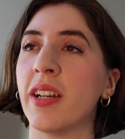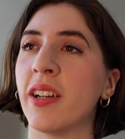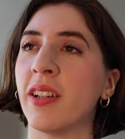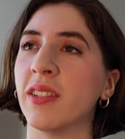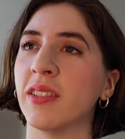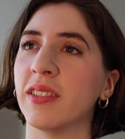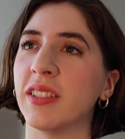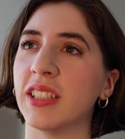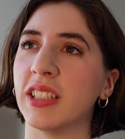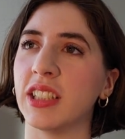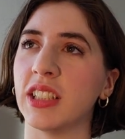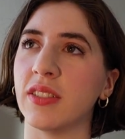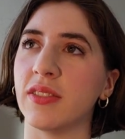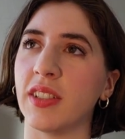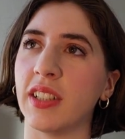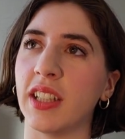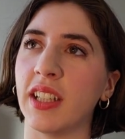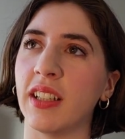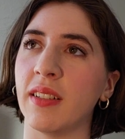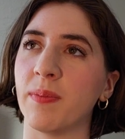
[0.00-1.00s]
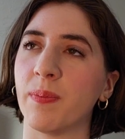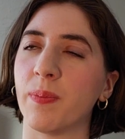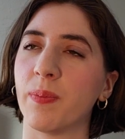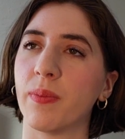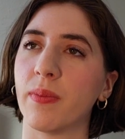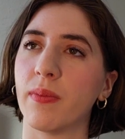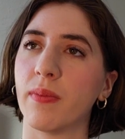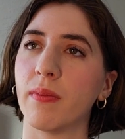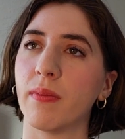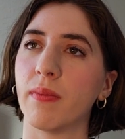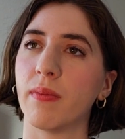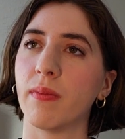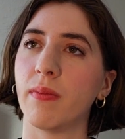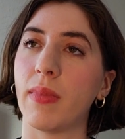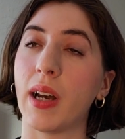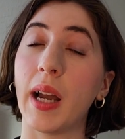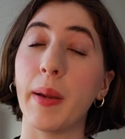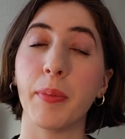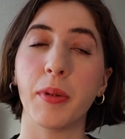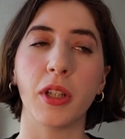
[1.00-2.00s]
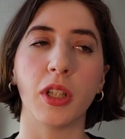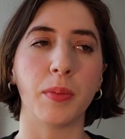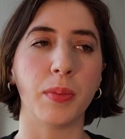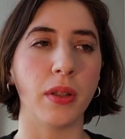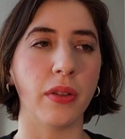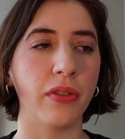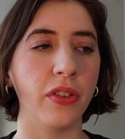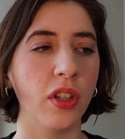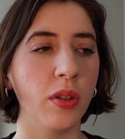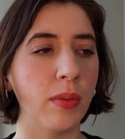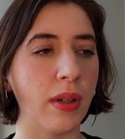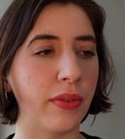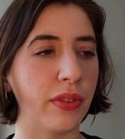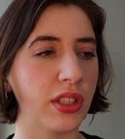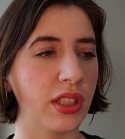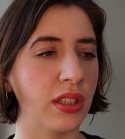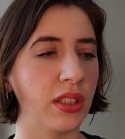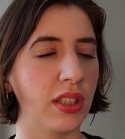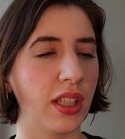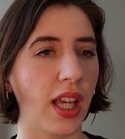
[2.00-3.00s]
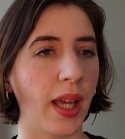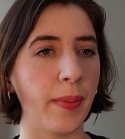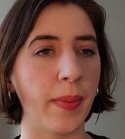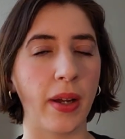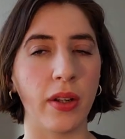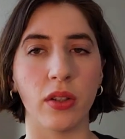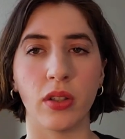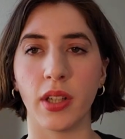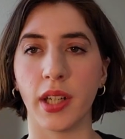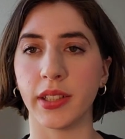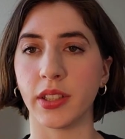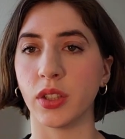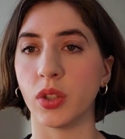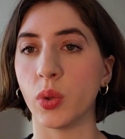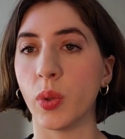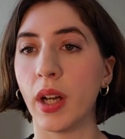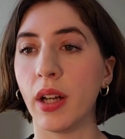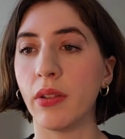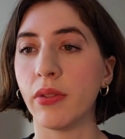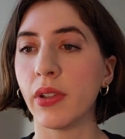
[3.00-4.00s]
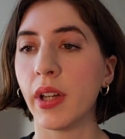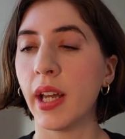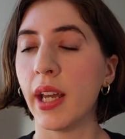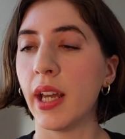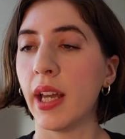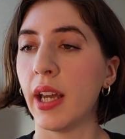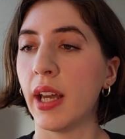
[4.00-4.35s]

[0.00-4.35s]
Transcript: I know this is a very popular perfume ever since it came out in 2012.